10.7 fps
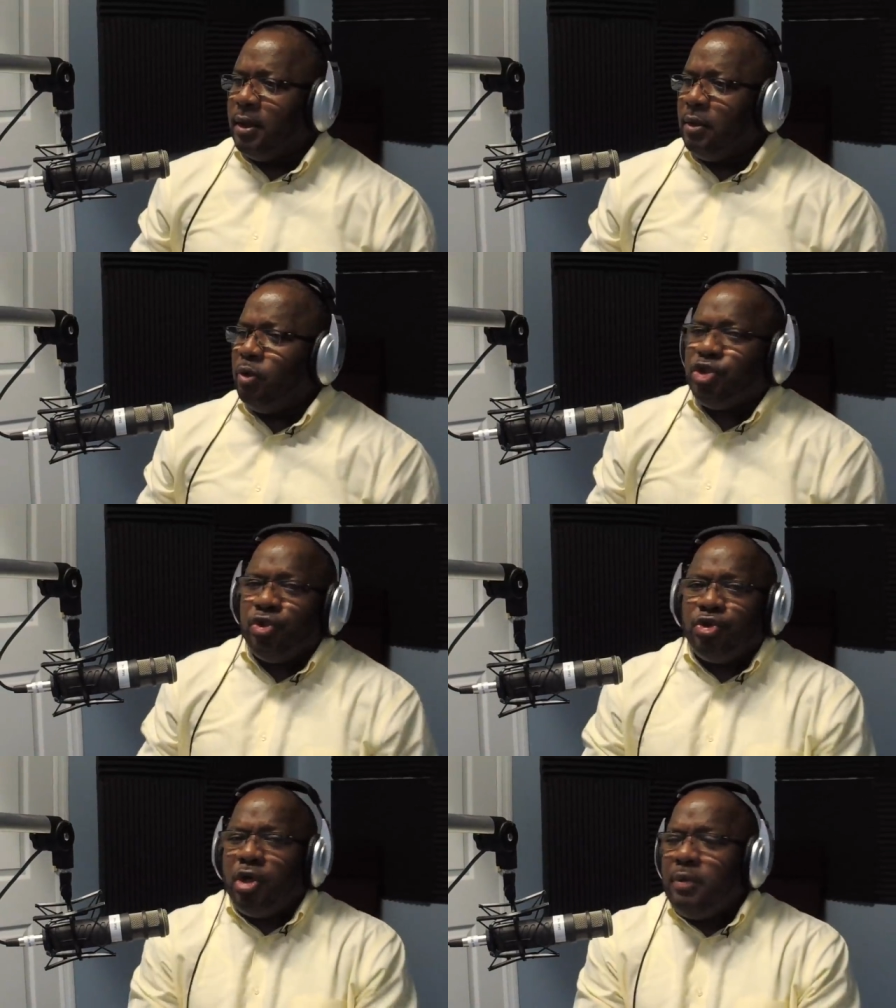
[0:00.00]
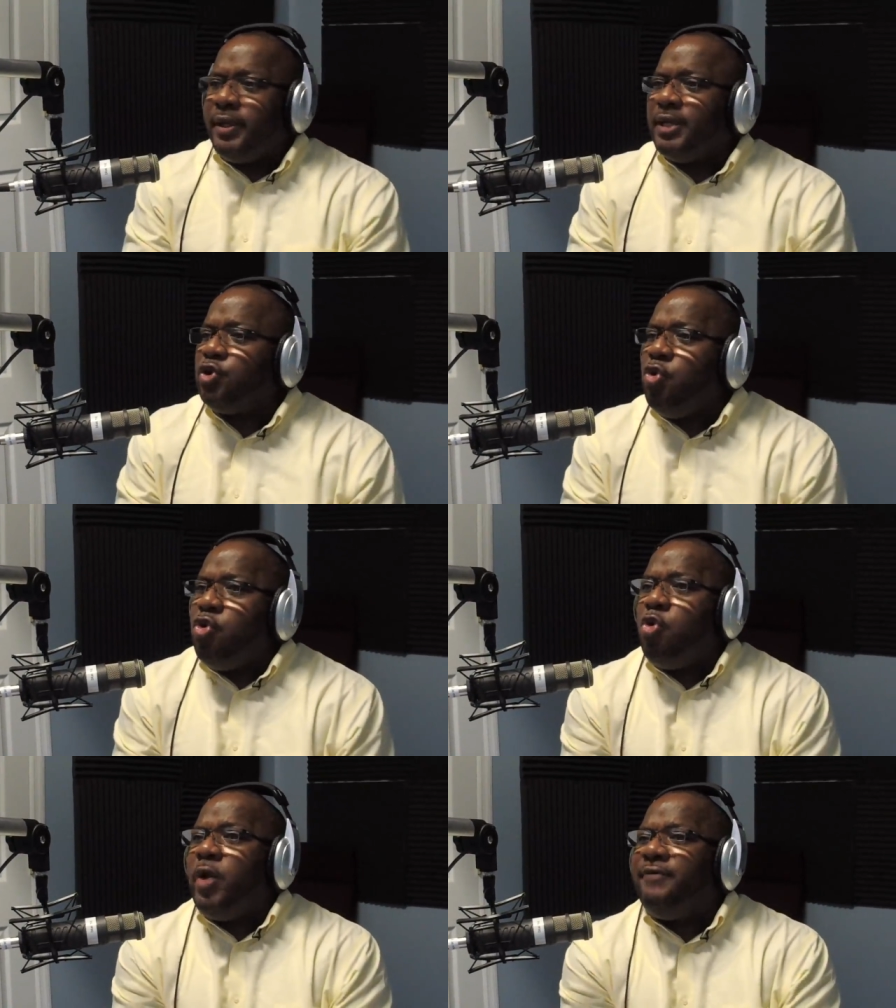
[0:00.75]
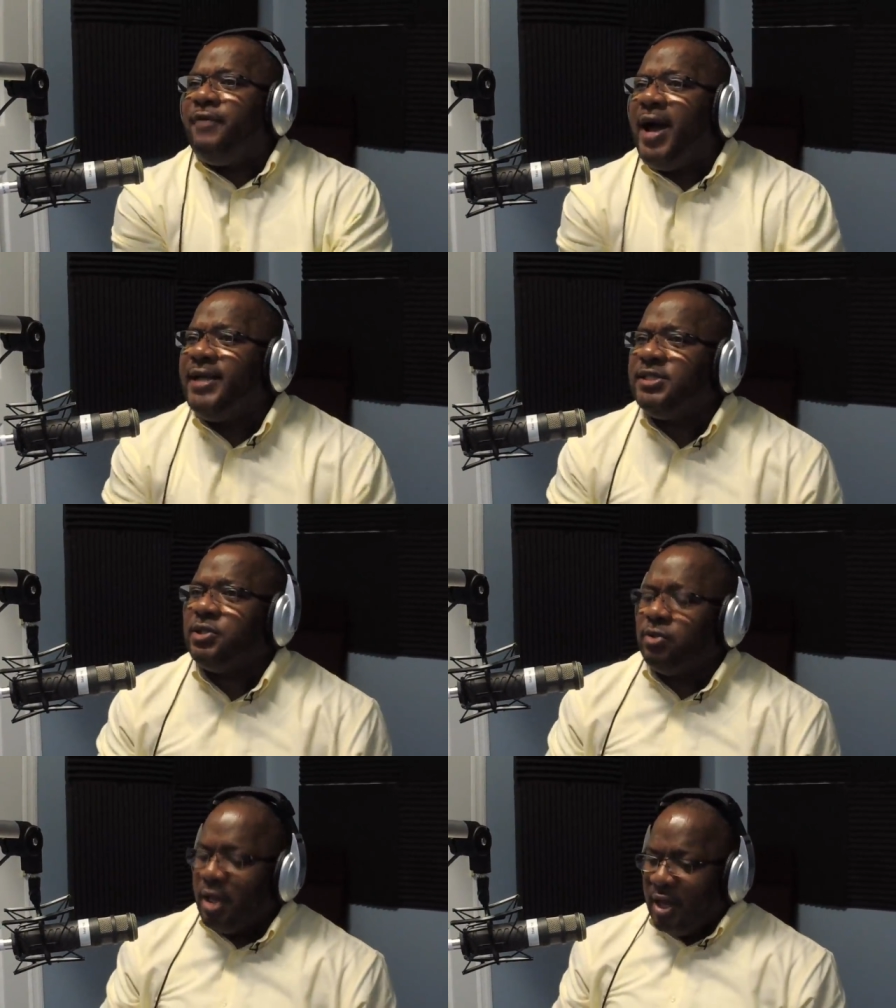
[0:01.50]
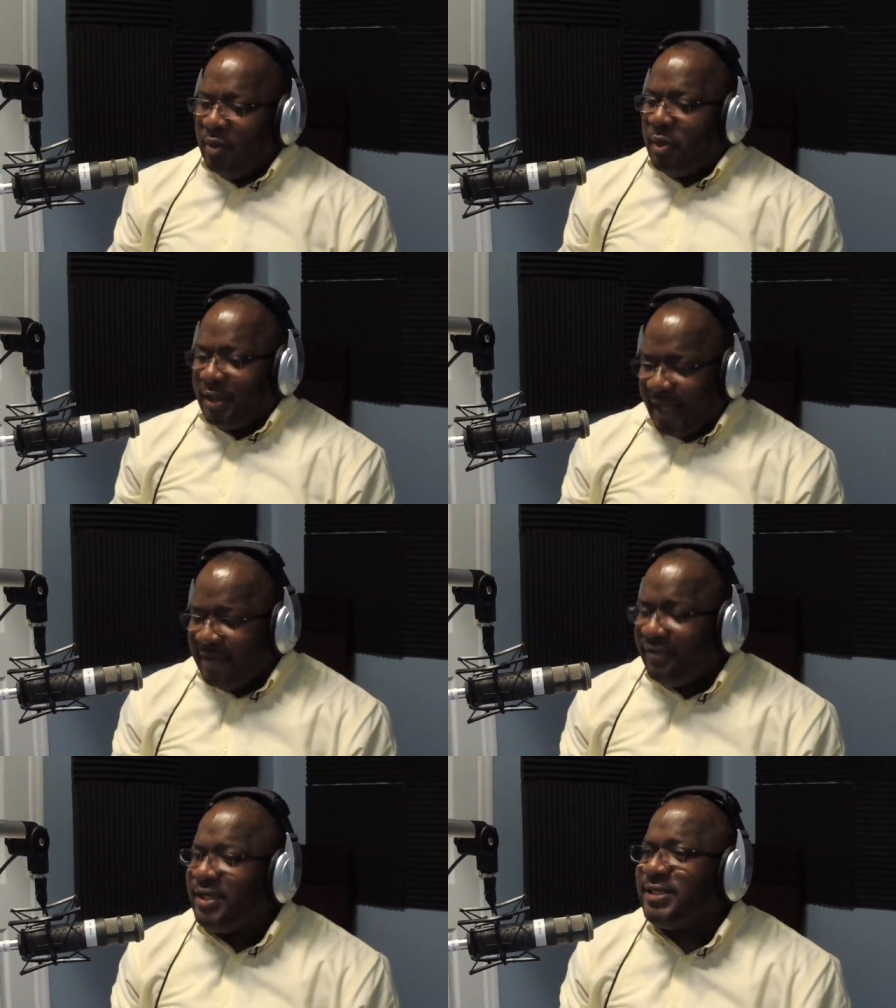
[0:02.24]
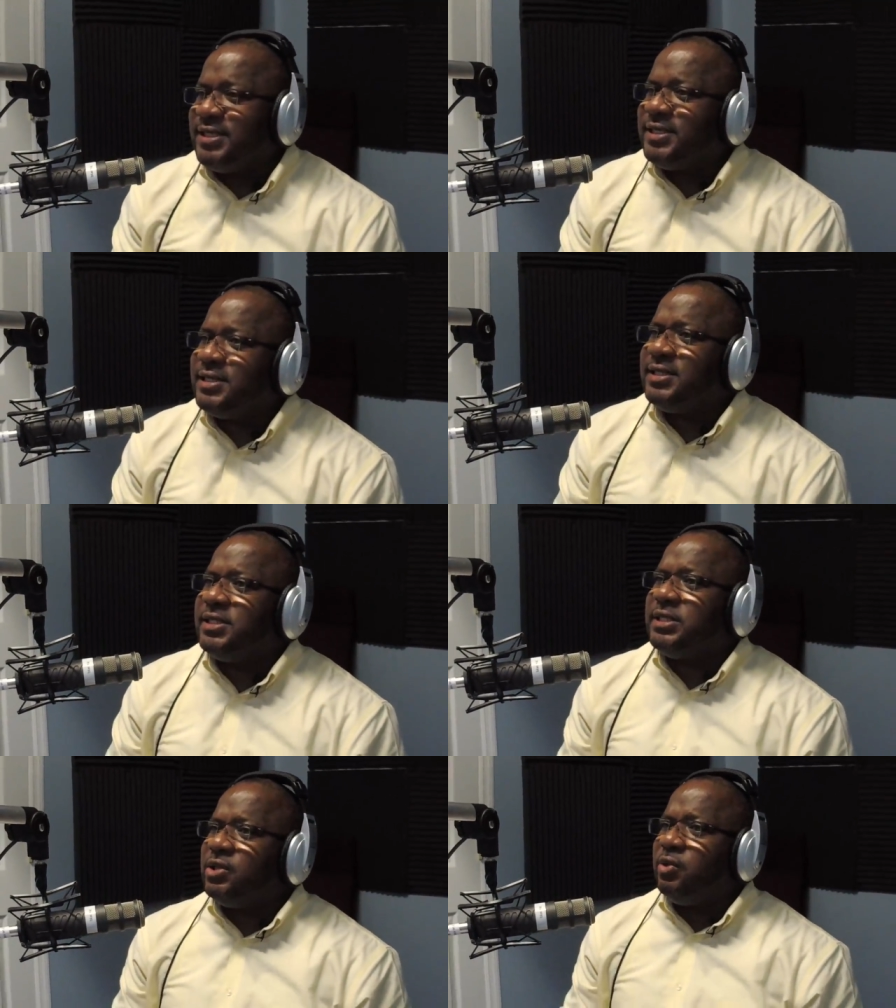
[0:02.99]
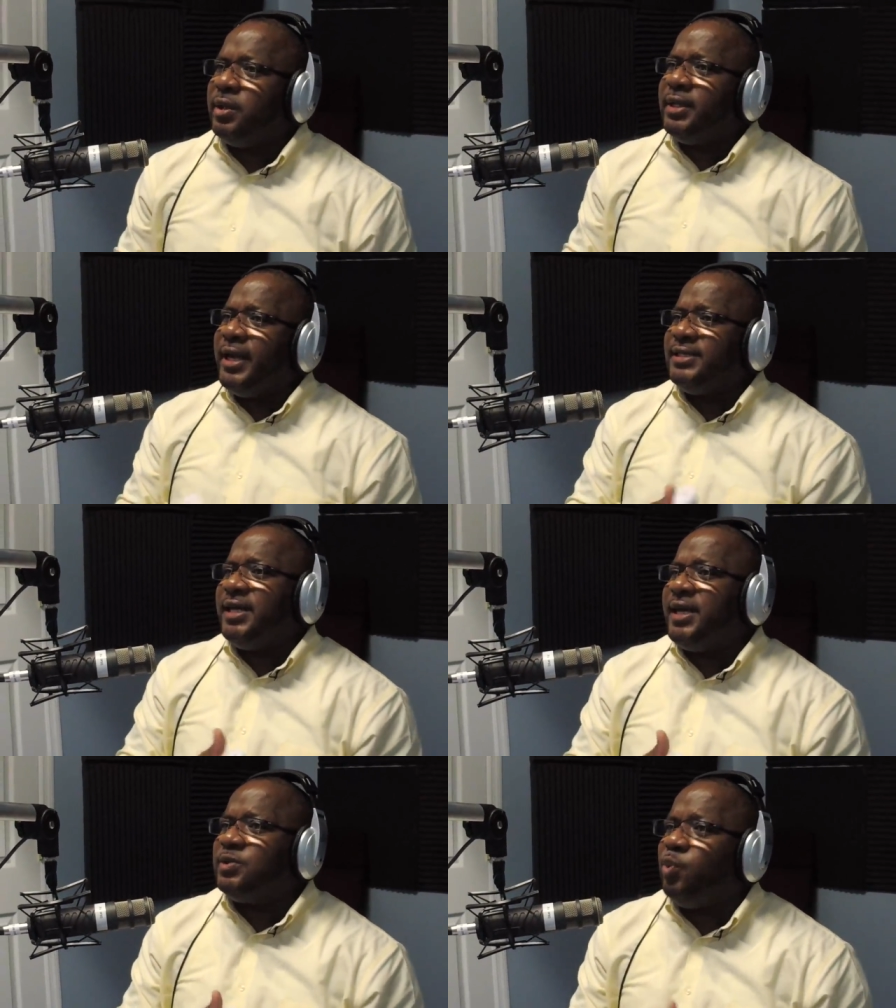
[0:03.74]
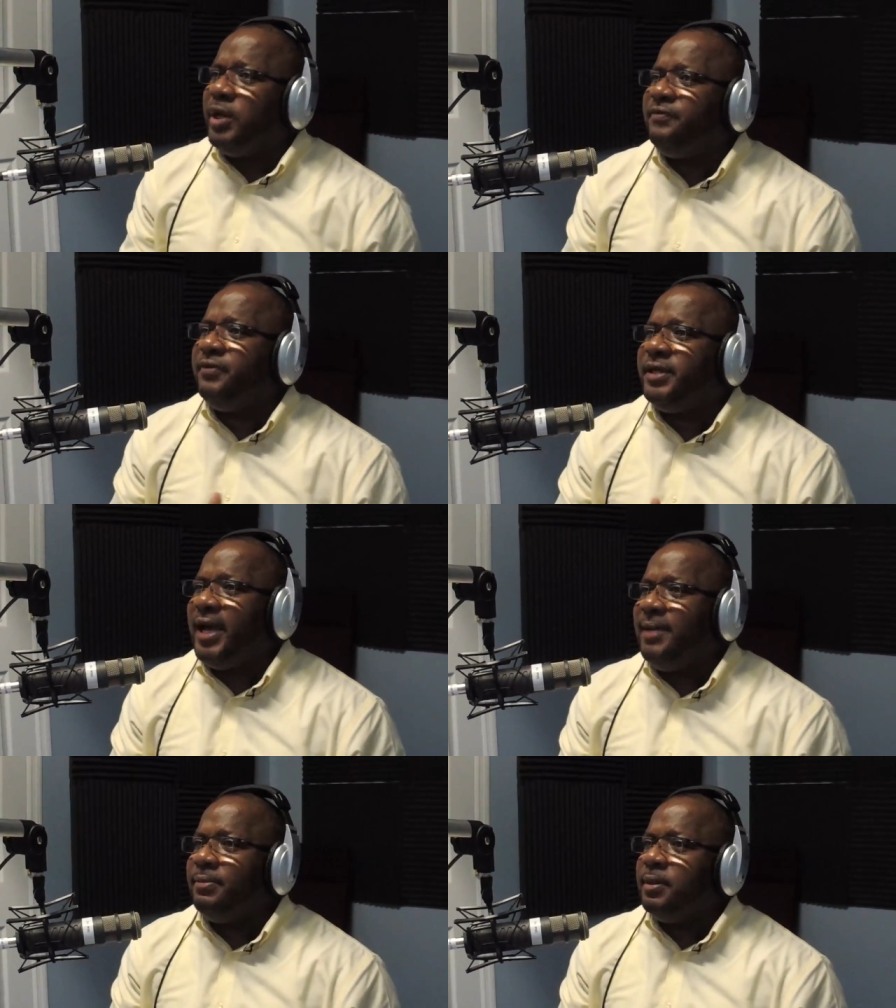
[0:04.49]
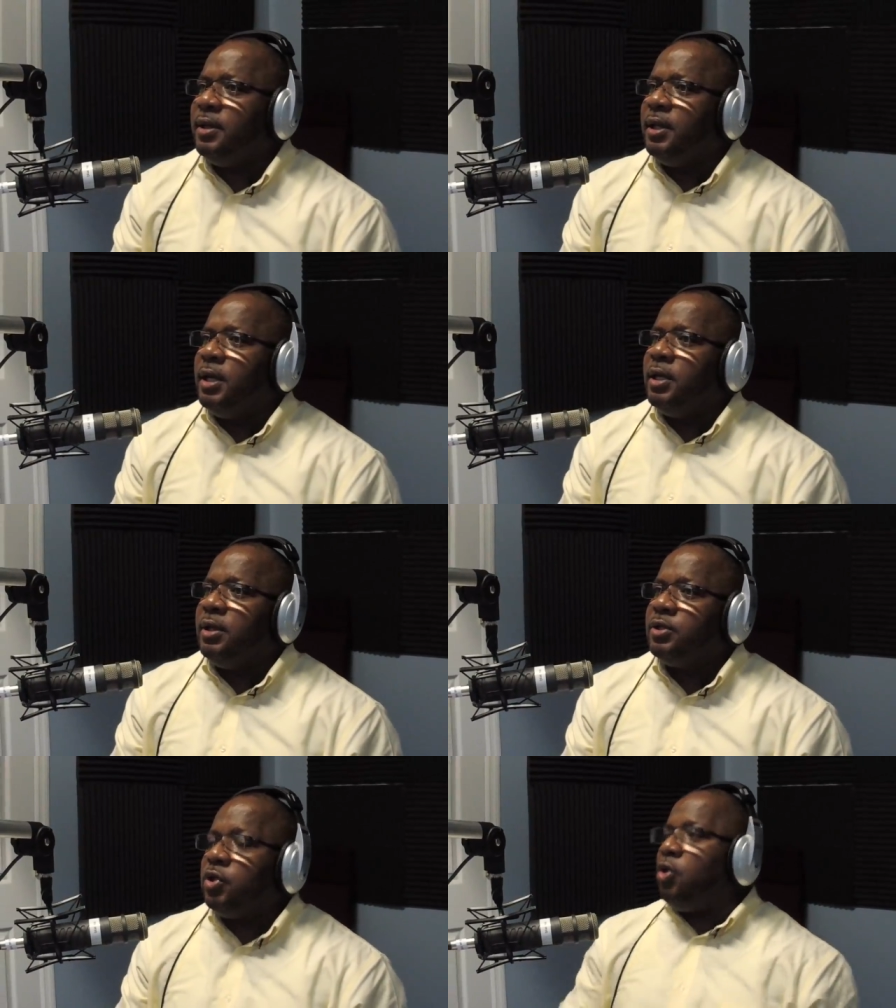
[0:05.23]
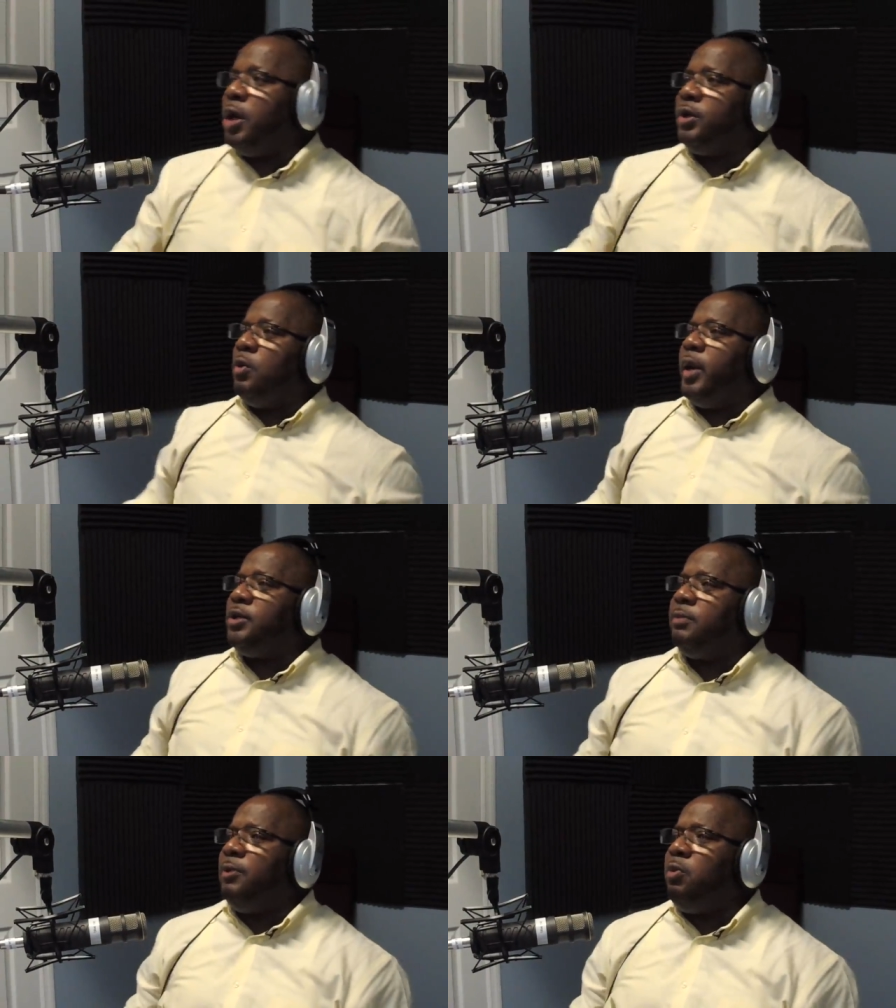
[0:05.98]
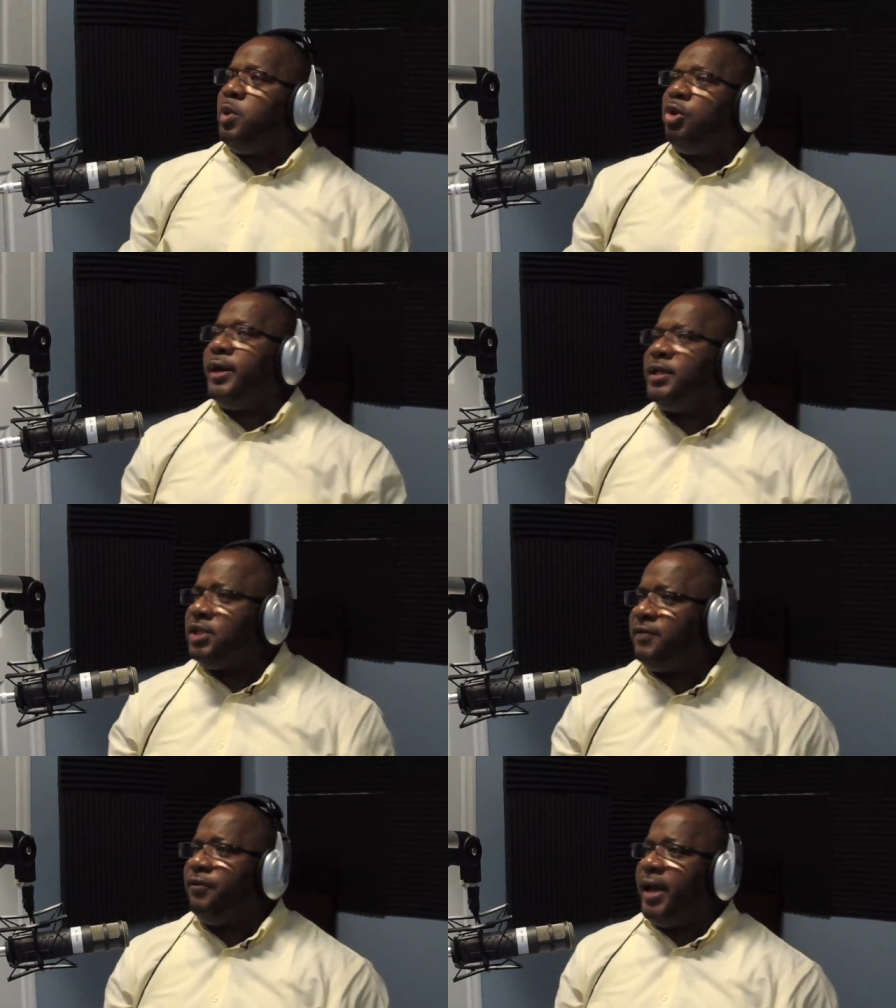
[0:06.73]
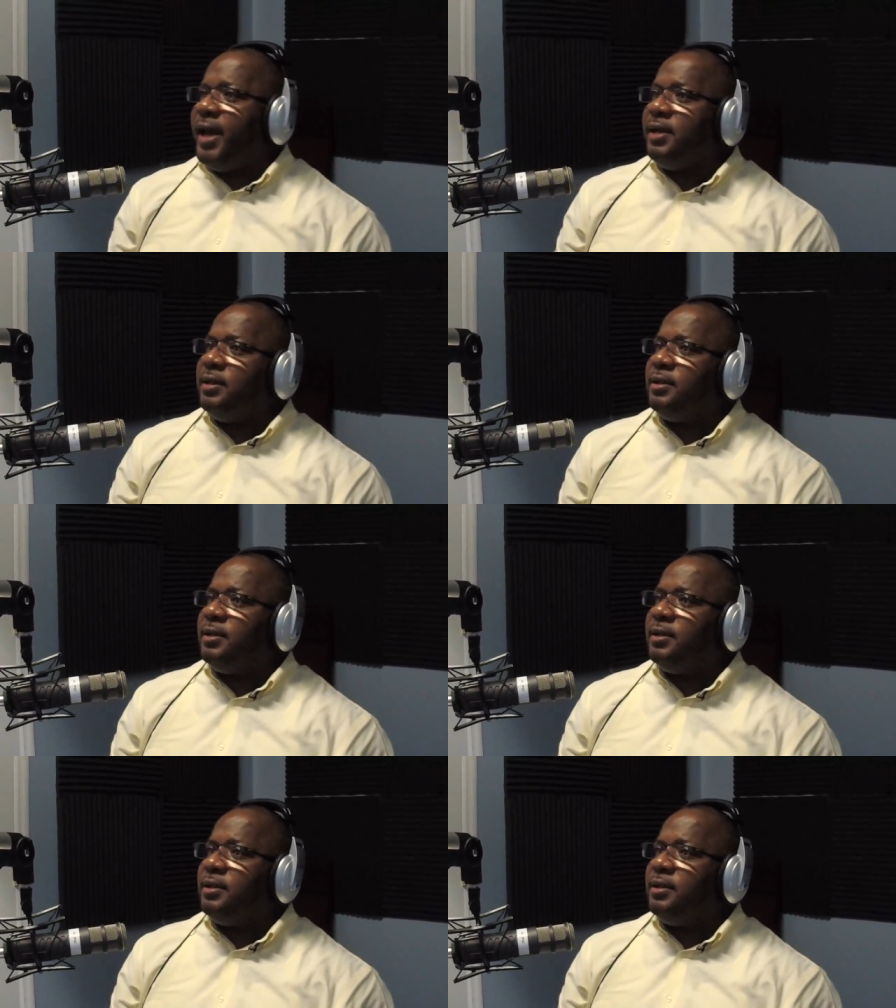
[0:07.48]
What you doing with this? Who, who advised you? Well, Kevin, the sisters do it. They say it's work for them. So God no, what What are you going to church for then?